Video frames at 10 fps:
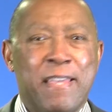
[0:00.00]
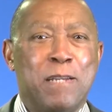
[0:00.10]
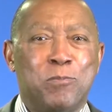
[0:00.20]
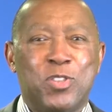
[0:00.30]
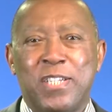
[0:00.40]

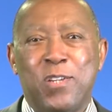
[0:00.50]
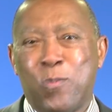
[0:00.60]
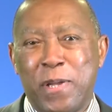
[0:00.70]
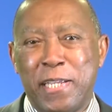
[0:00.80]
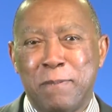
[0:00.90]
MC
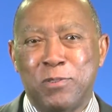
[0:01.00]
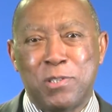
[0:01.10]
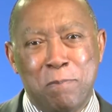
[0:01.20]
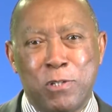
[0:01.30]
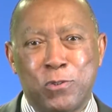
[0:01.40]
Williams
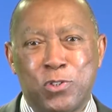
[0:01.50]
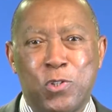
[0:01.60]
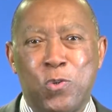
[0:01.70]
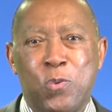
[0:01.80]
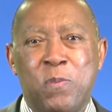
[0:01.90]
Middle
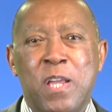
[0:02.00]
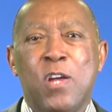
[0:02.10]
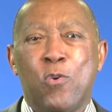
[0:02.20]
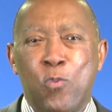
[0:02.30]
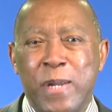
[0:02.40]
School
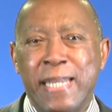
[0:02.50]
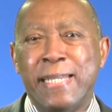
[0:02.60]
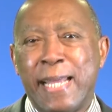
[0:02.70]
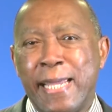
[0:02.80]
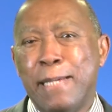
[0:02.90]

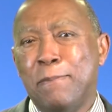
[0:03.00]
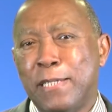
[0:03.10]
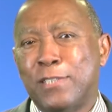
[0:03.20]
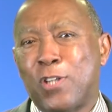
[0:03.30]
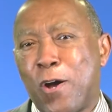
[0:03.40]
renamed
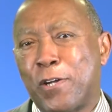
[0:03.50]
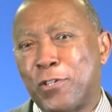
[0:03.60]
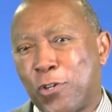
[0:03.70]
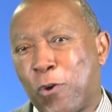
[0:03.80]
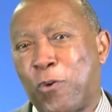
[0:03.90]
its
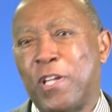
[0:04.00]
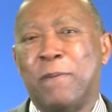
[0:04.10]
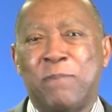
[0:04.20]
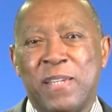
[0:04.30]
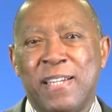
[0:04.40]

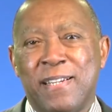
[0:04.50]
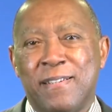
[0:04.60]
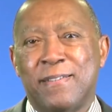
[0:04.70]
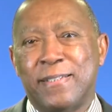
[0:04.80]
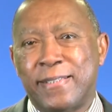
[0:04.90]
auditorium
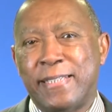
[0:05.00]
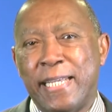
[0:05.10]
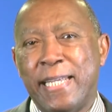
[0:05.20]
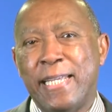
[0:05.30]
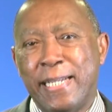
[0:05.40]
the
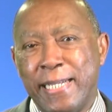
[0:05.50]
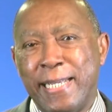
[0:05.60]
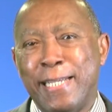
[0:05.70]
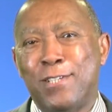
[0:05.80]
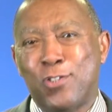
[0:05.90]
C.
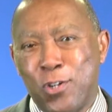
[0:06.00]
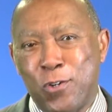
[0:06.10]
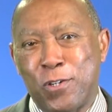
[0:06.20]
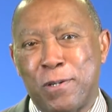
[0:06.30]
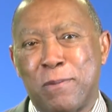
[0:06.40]
Lee
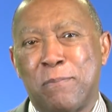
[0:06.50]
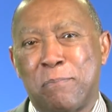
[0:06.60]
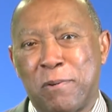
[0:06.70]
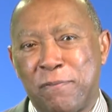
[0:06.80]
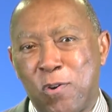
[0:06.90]
Turner
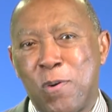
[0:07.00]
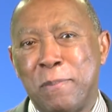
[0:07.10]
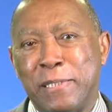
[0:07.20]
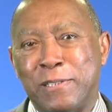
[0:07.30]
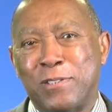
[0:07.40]

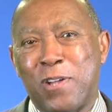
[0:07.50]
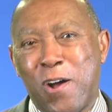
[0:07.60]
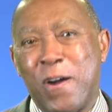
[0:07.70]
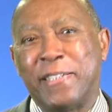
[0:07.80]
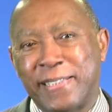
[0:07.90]
Performing
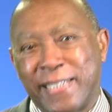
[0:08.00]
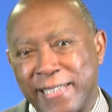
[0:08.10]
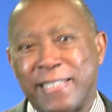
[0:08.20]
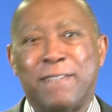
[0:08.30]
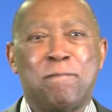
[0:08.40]
Arts
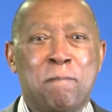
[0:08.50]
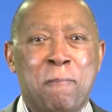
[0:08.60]
Center.